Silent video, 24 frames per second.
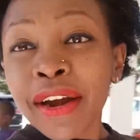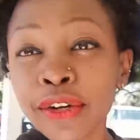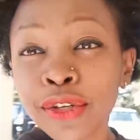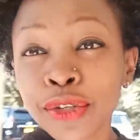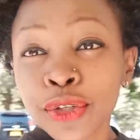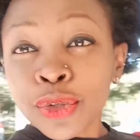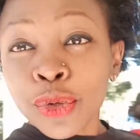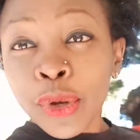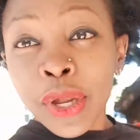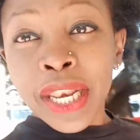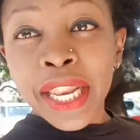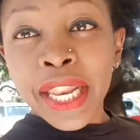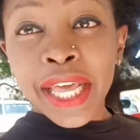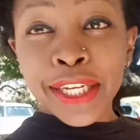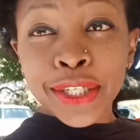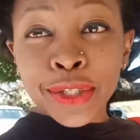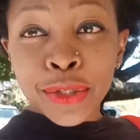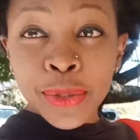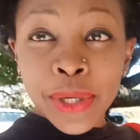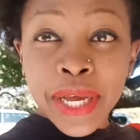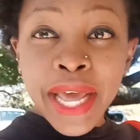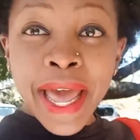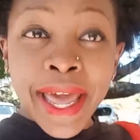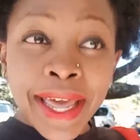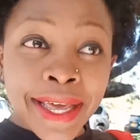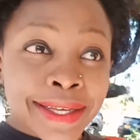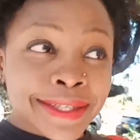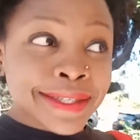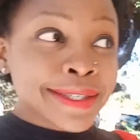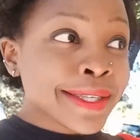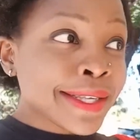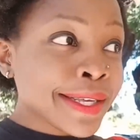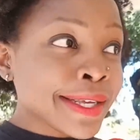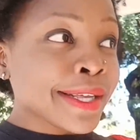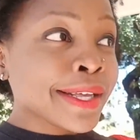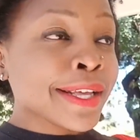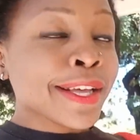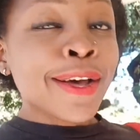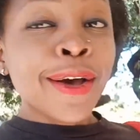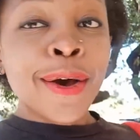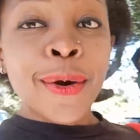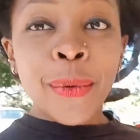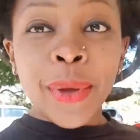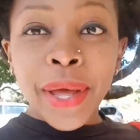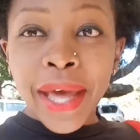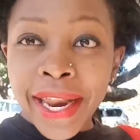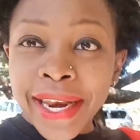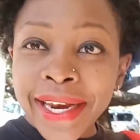are so late, you guys.
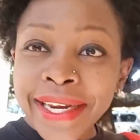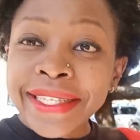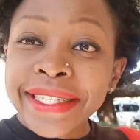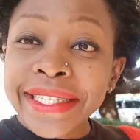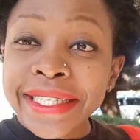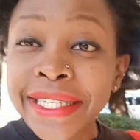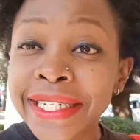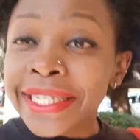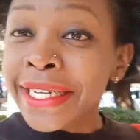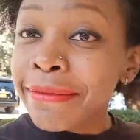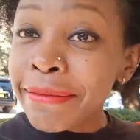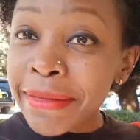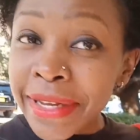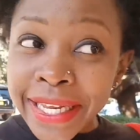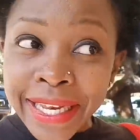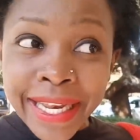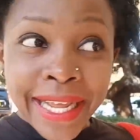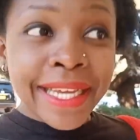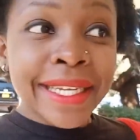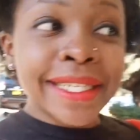We are extremely